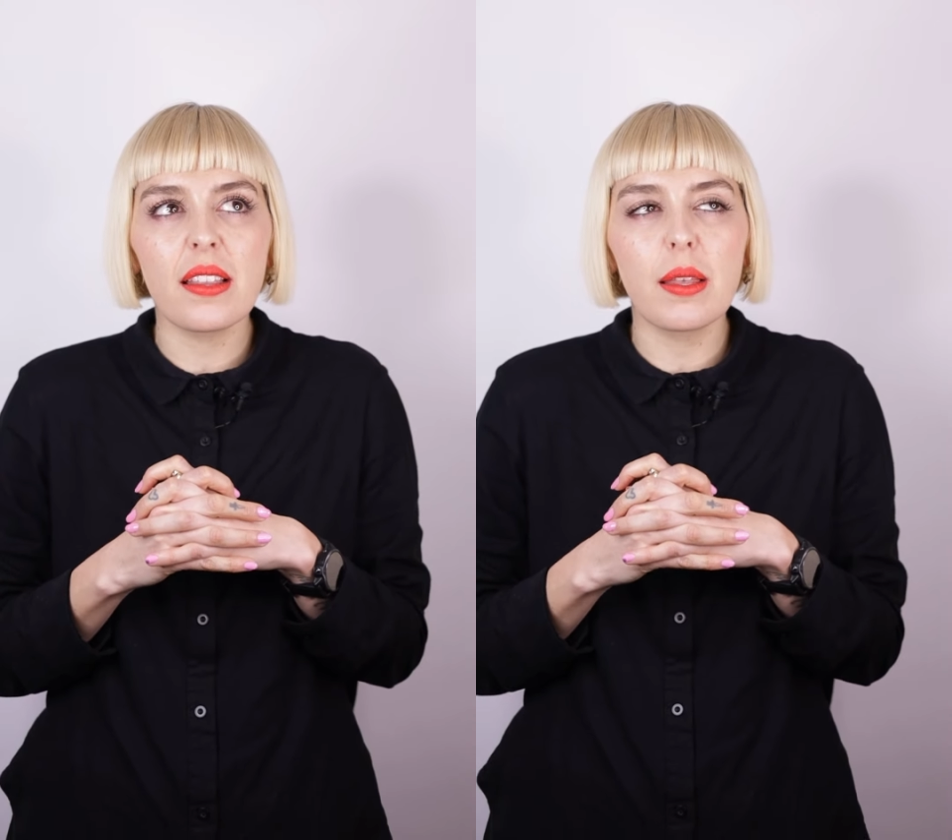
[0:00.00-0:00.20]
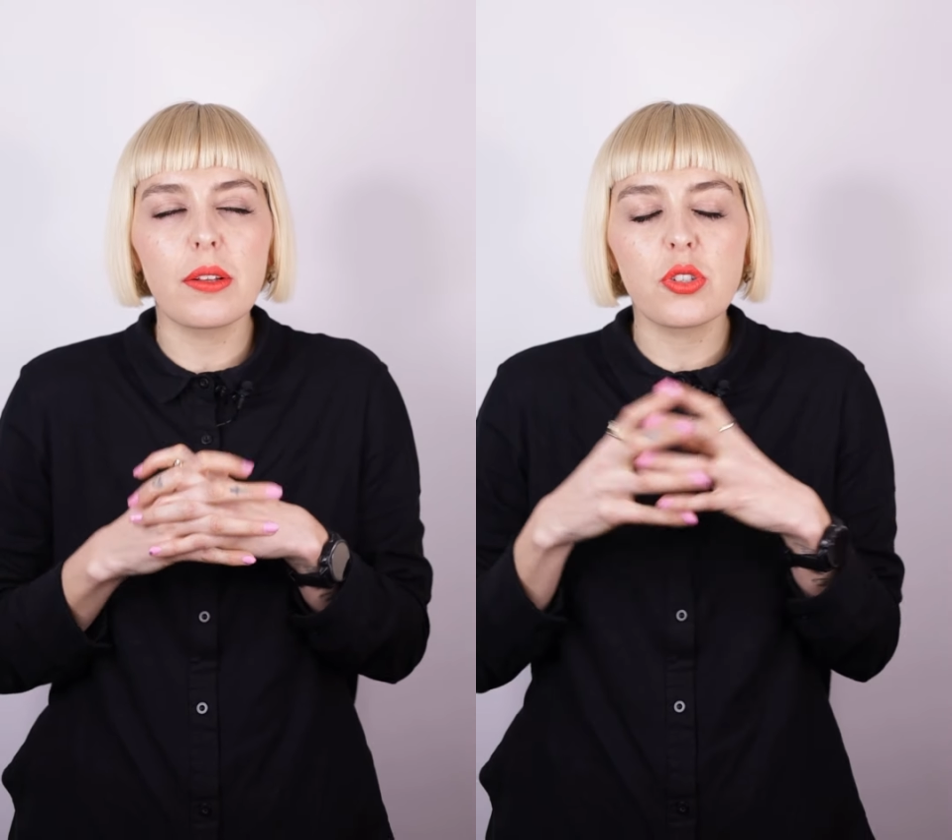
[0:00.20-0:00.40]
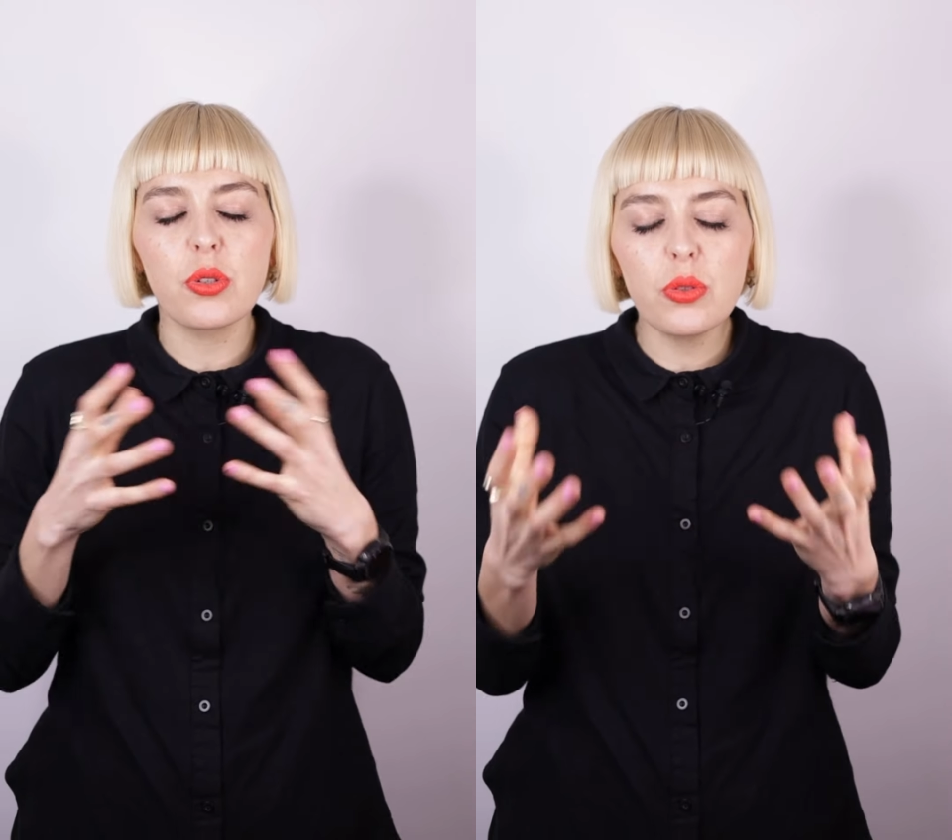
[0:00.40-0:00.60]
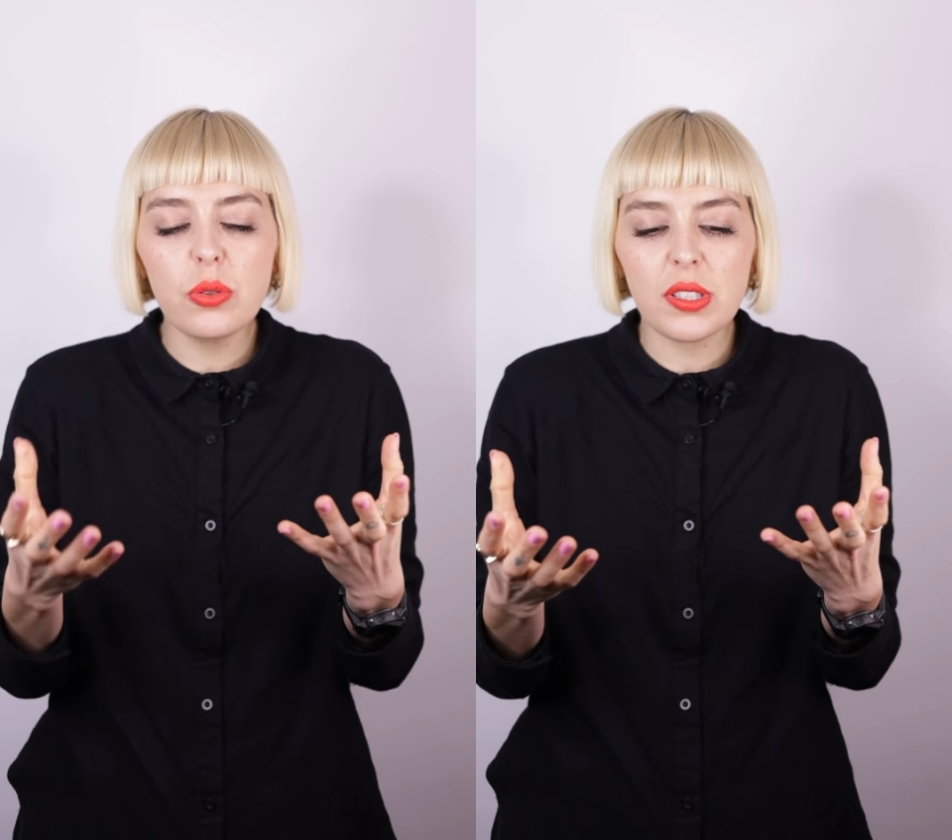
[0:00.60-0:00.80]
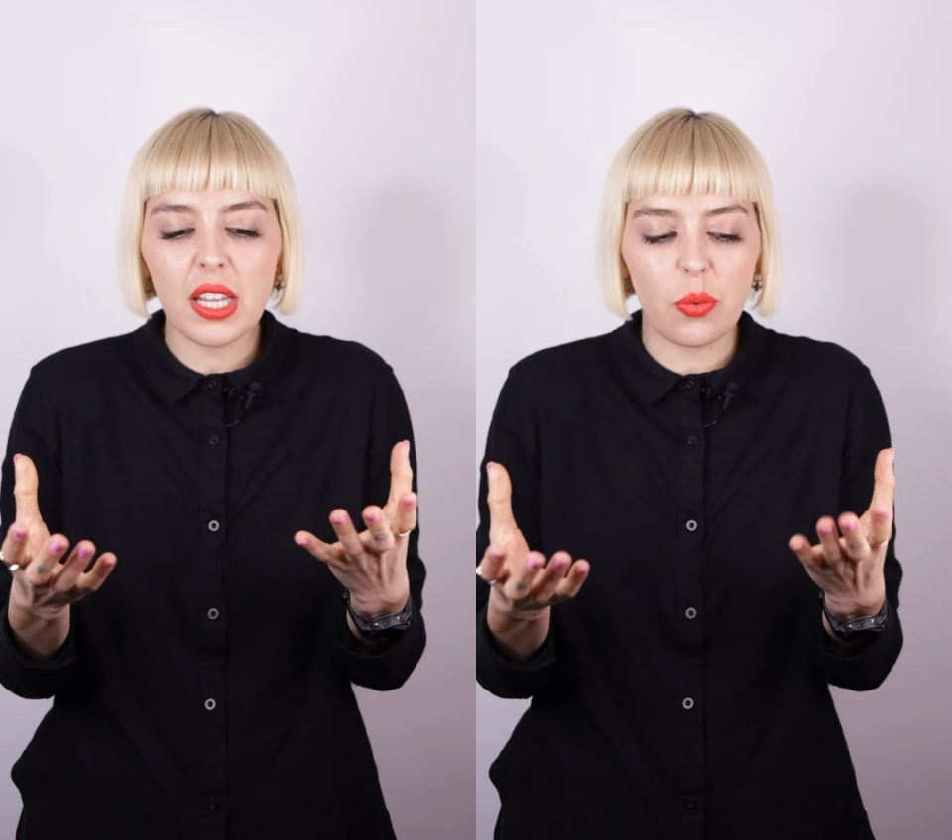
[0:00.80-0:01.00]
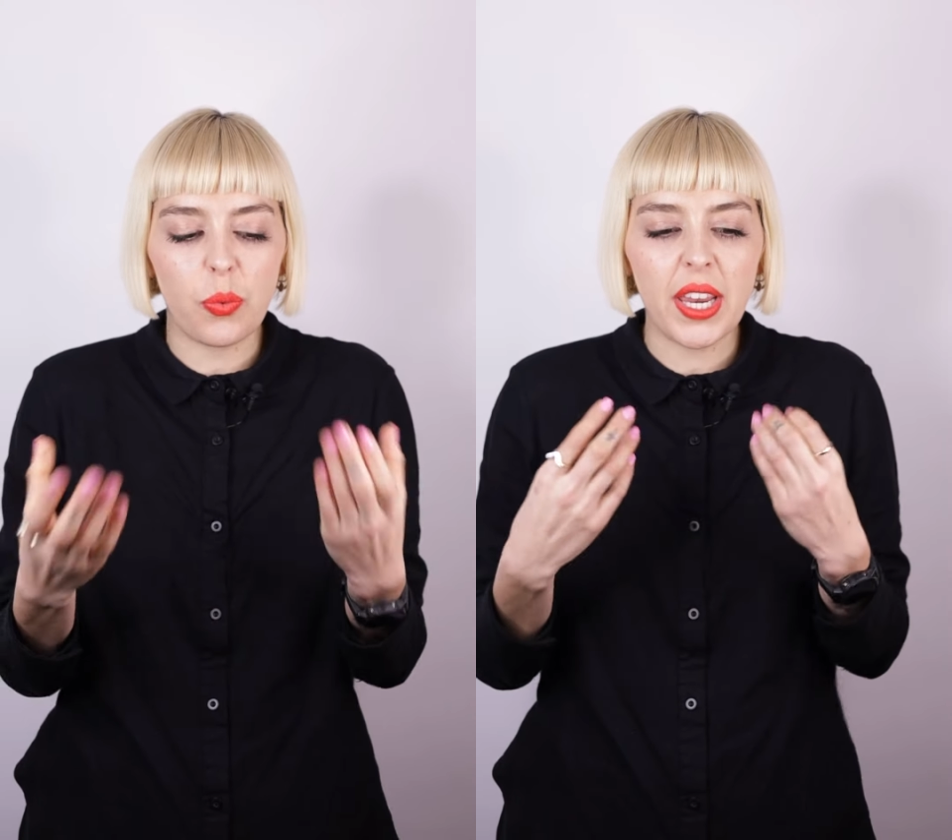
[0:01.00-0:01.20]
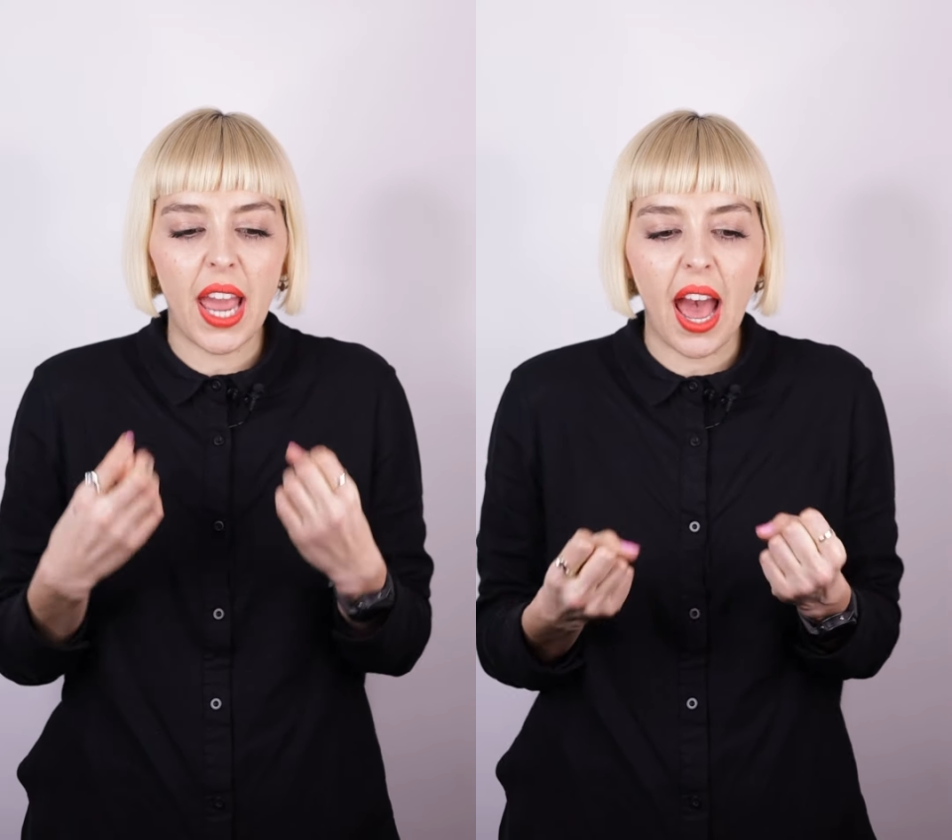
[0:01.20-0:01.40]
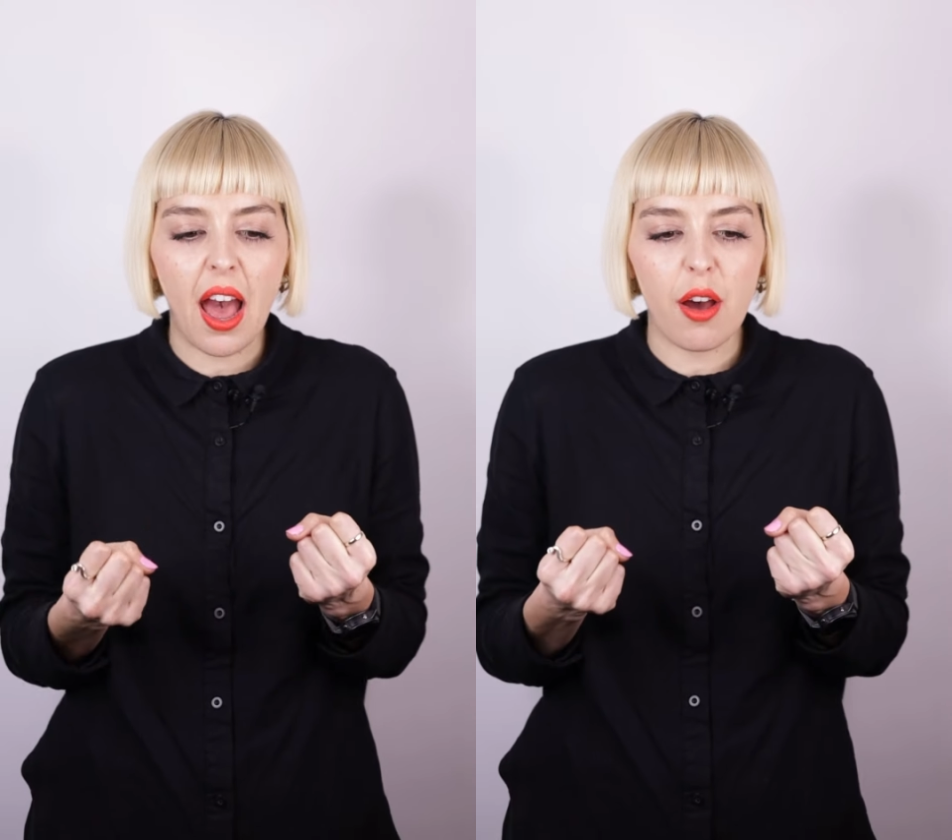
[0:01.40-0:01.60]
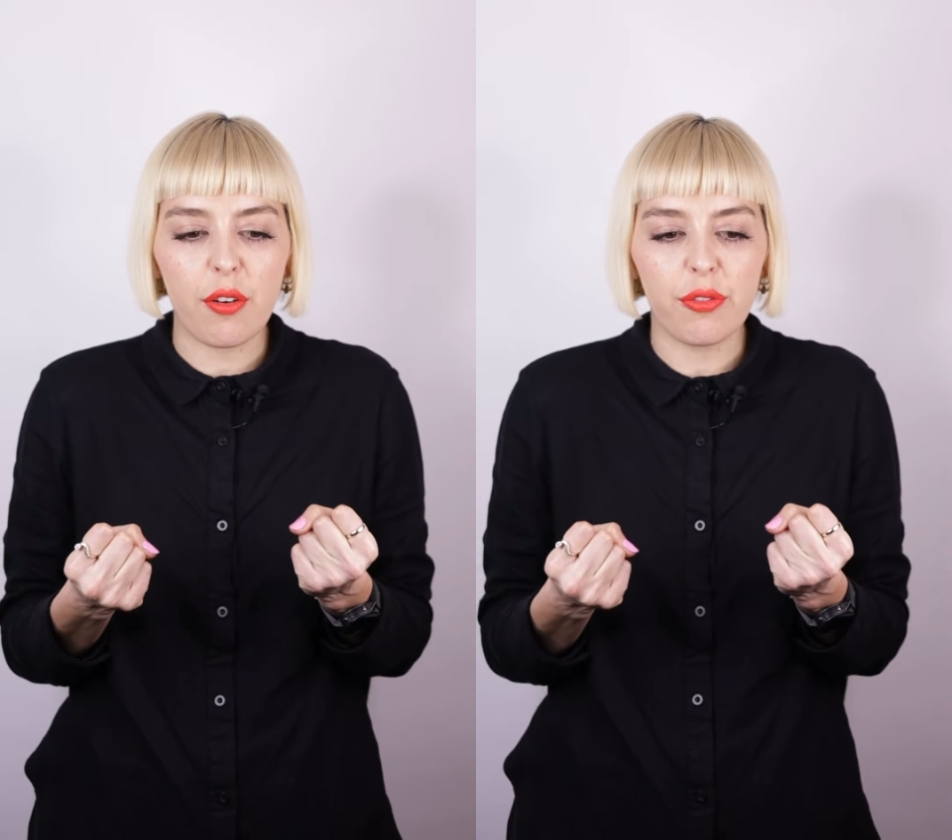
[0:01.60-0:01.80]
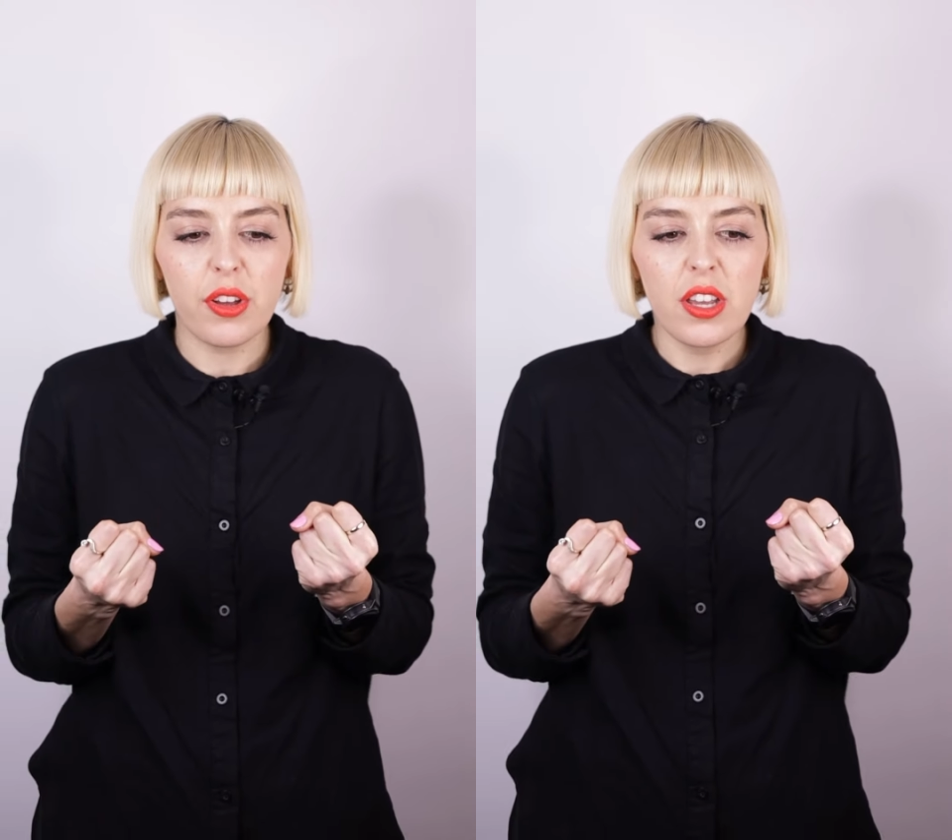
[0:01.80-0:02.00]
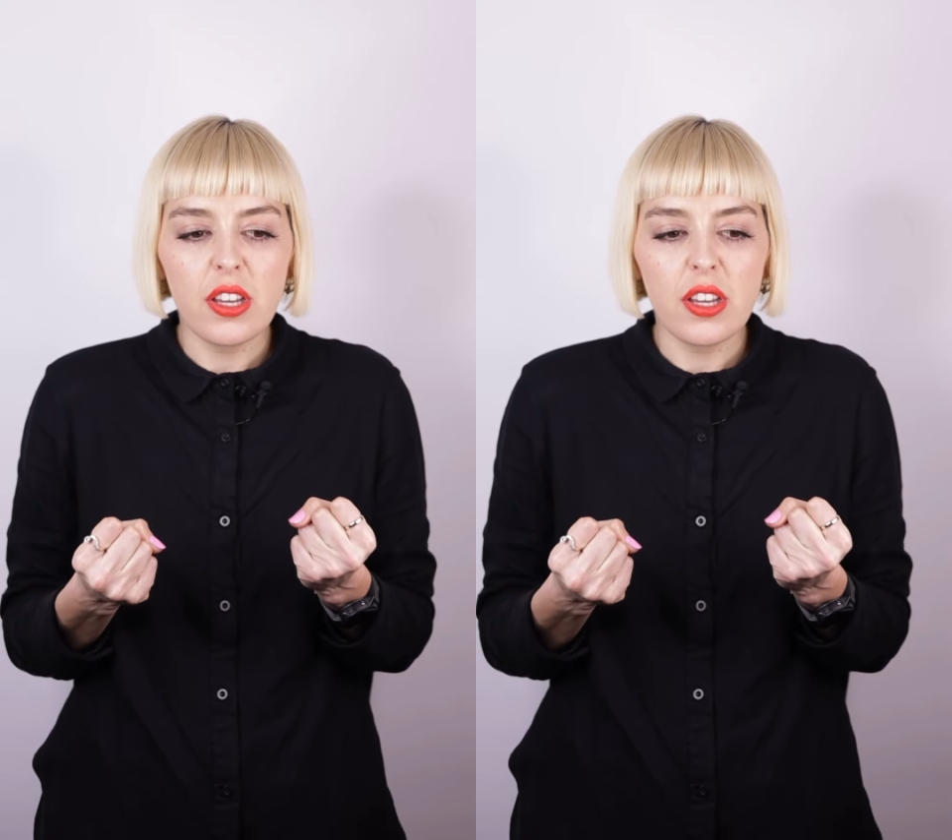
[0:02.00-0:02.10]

the tools that we have